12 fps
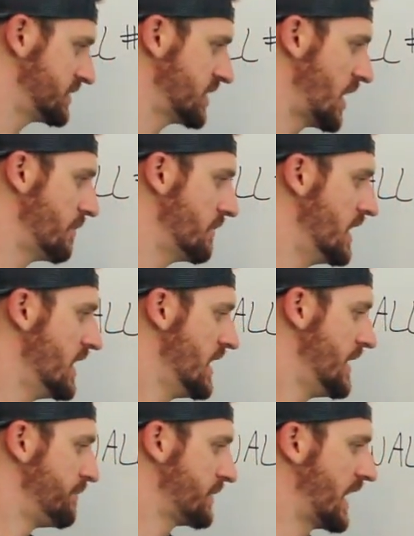with some
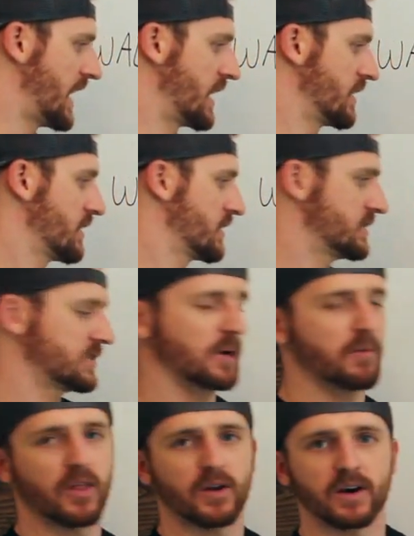other
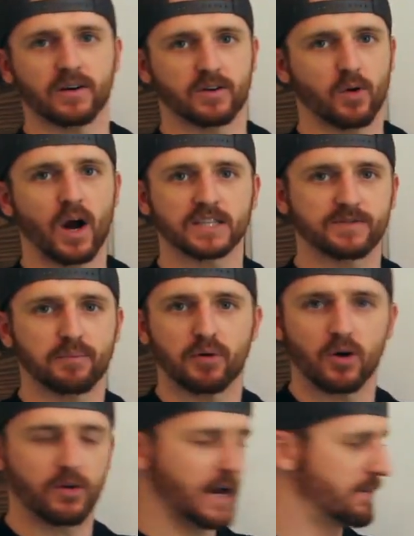CrossFit
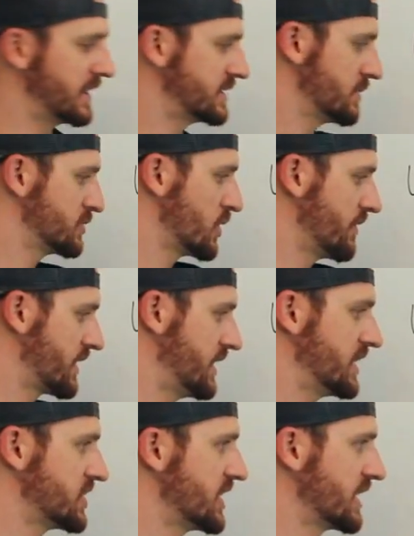programming, some sort of
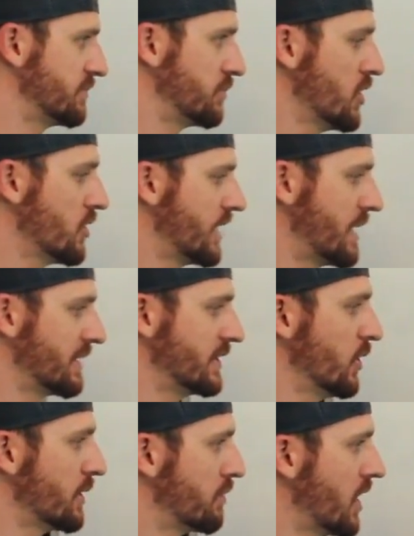conditioning
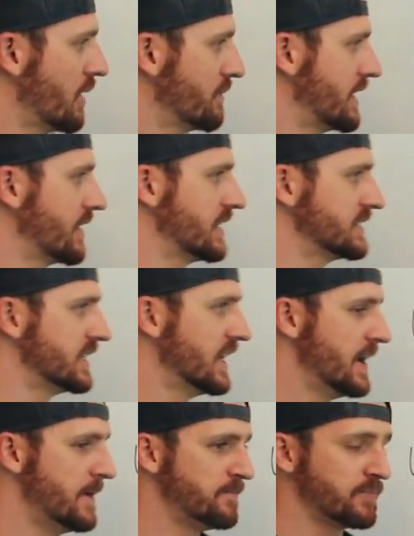programming. The only problem here is,
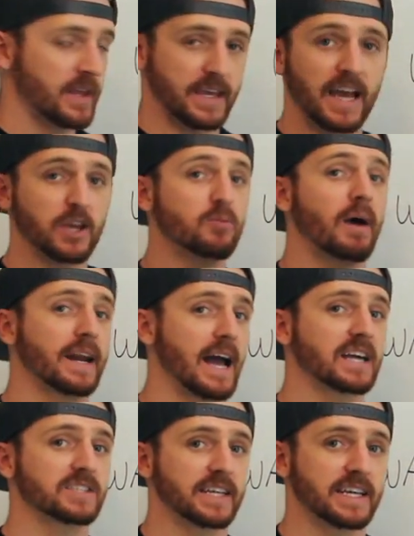yeah, you might
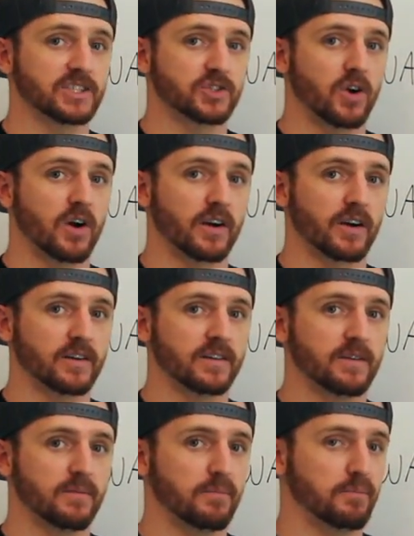actually get stronger,
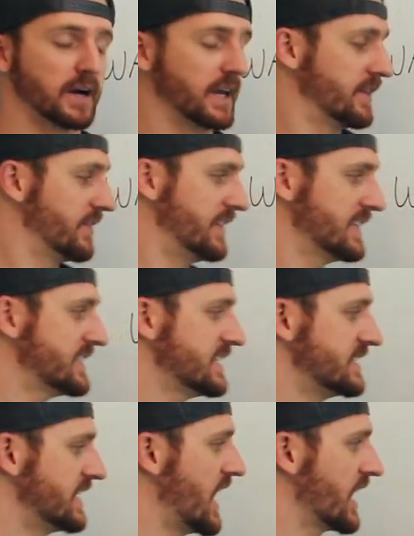but this
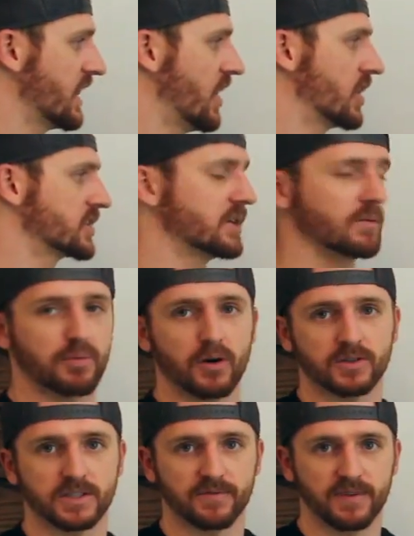is not a long-term
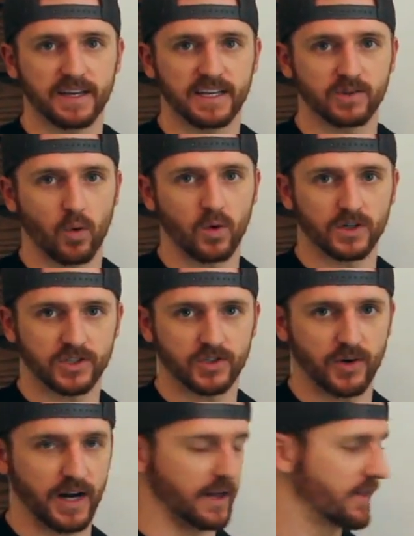approach to fitness or
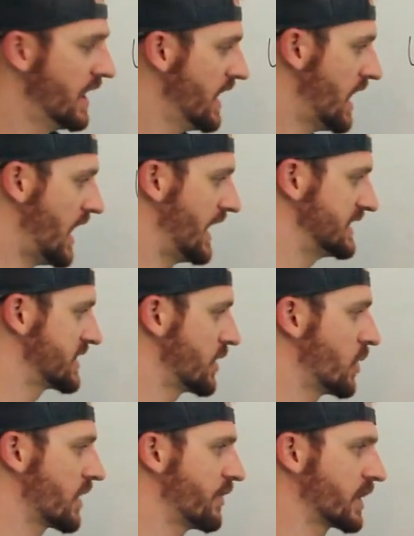strength. It's
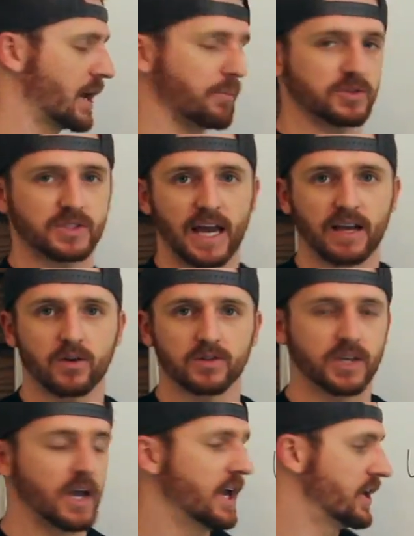going to work for a couple
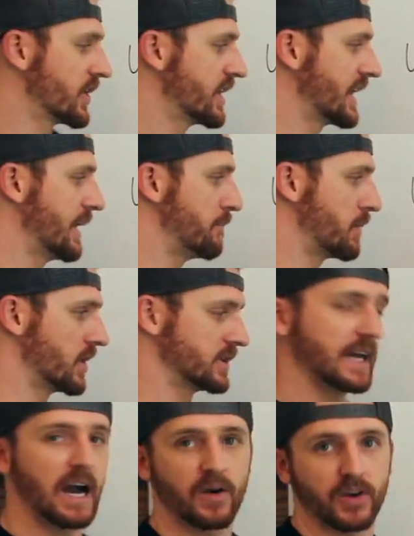cycles. You're going to get
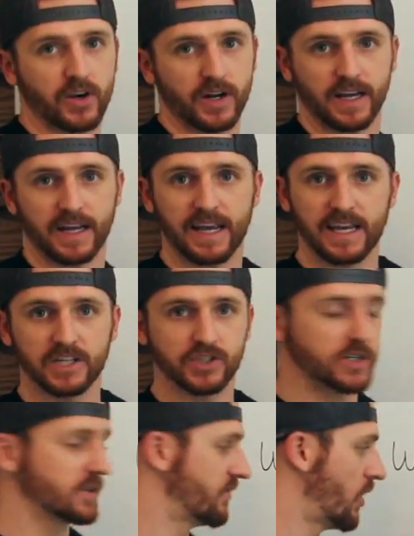burnt out. You're going to get
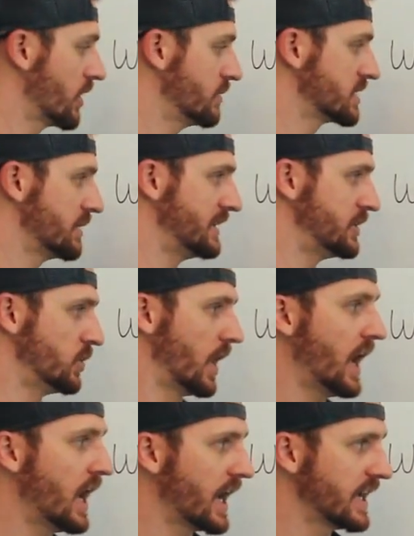injured. The volume's going to be too
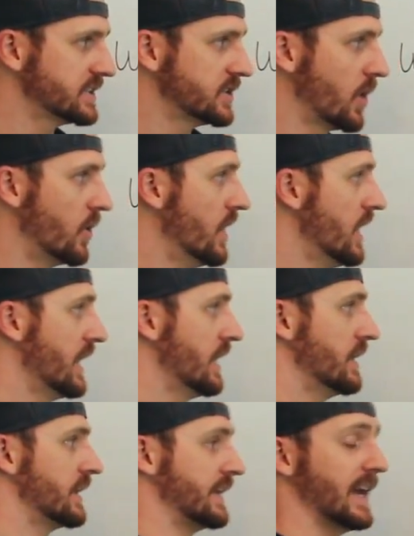high. So
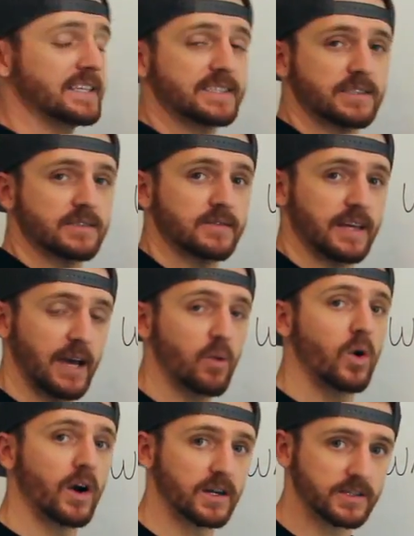yes,
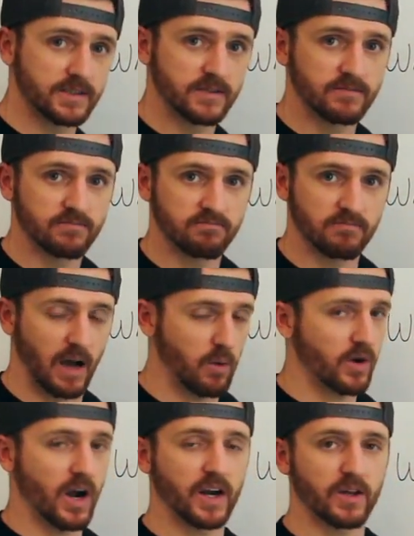it works. I
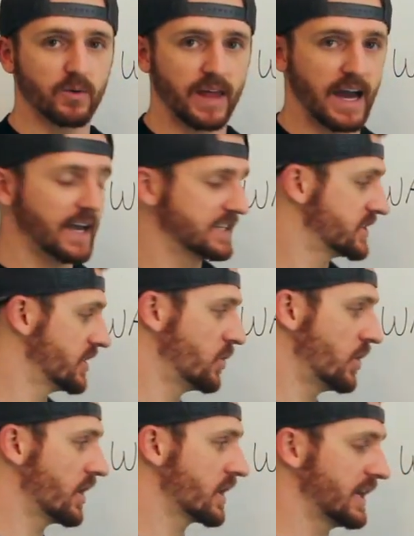won't argue with that. It's going
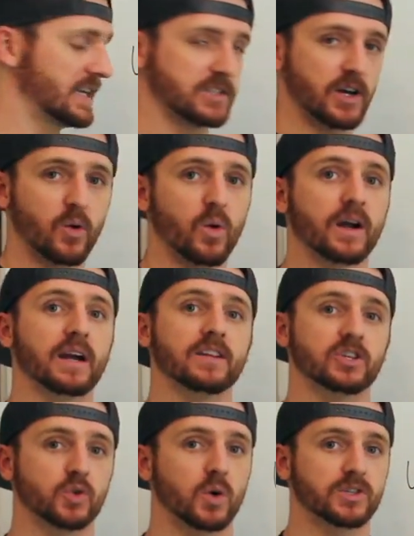to work. It's going to work in
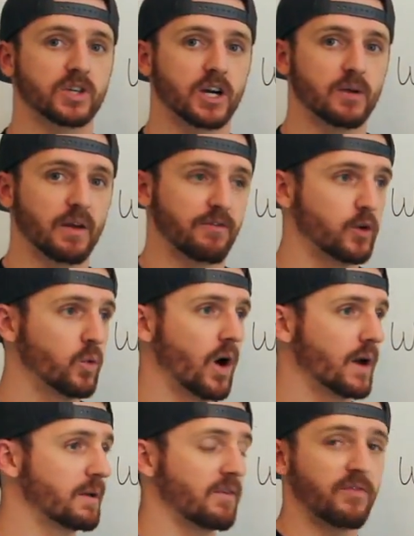the short term. If you
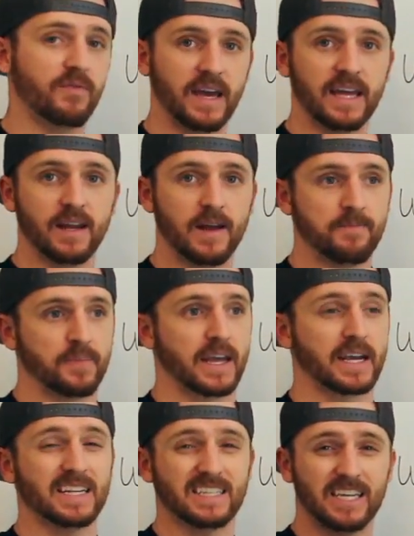want to be fit
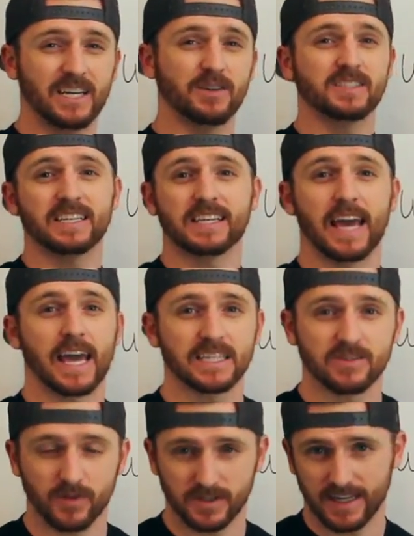and continue to see
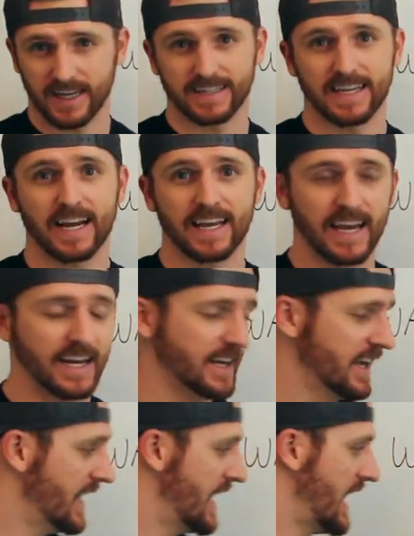gains for, say, a
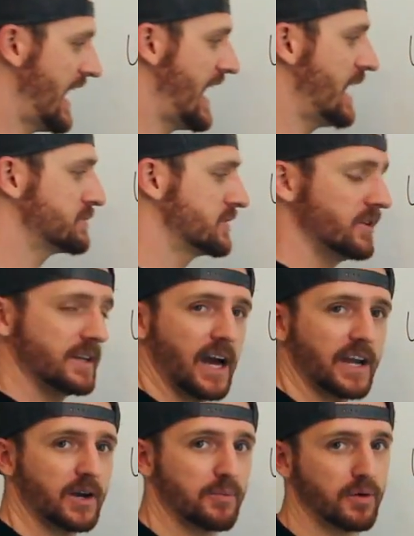decade, absolutely
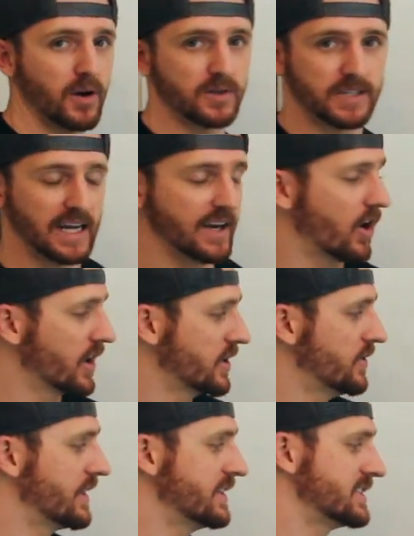not your approach. I'd
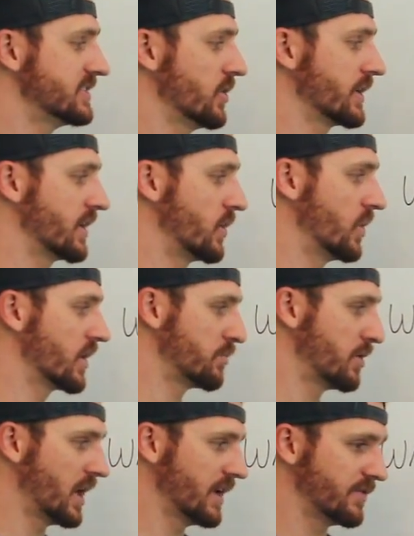argue that this is only going to
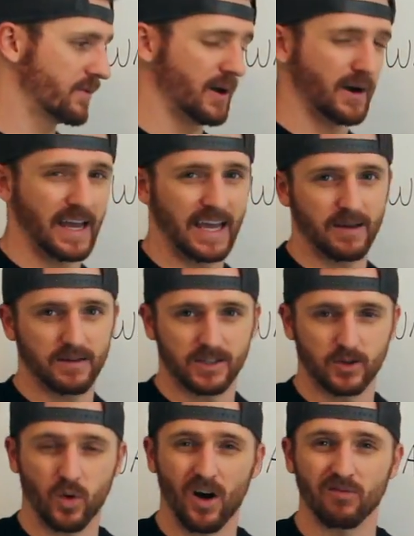work probably for about 8
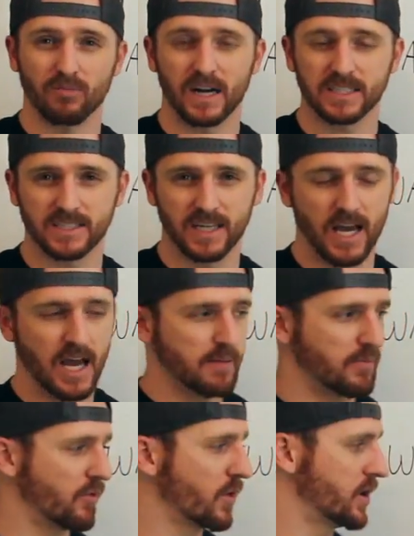to 12 months
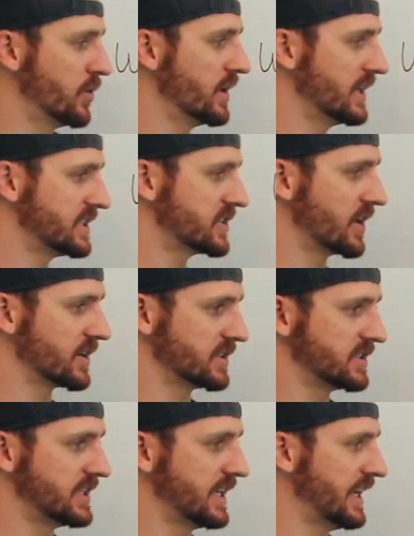before you really start
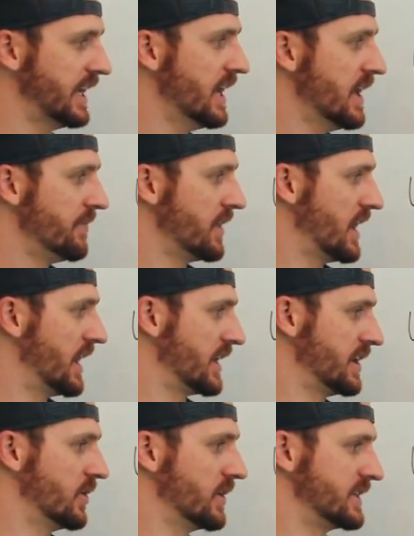to see
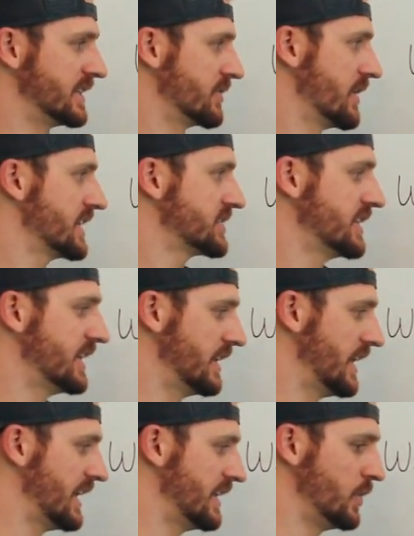a digression
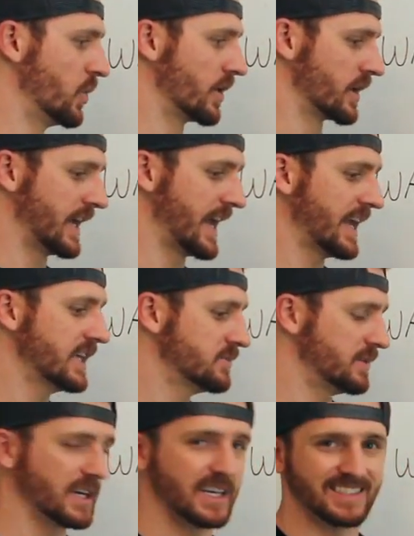in your
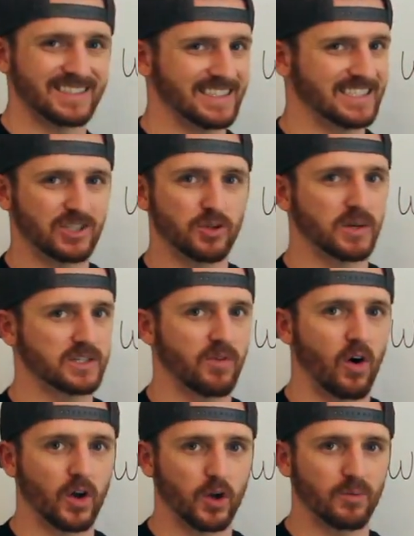gains, because it's too much
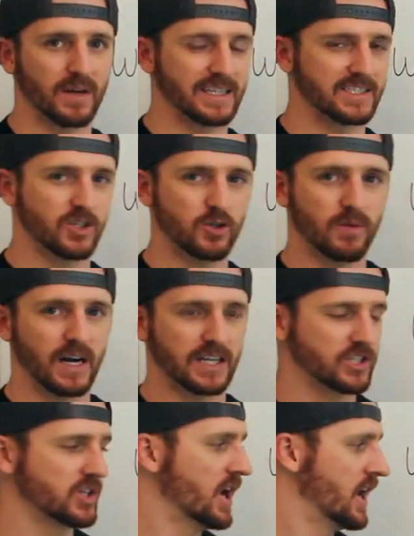volume, it's too
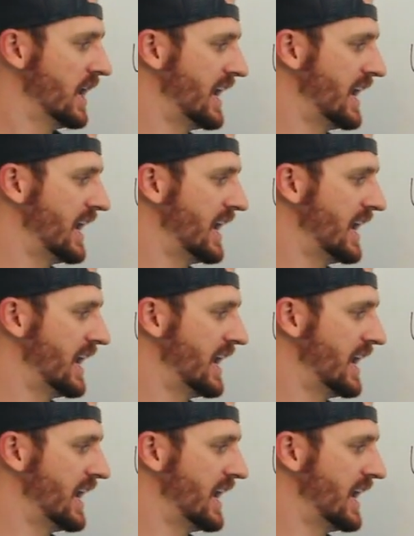much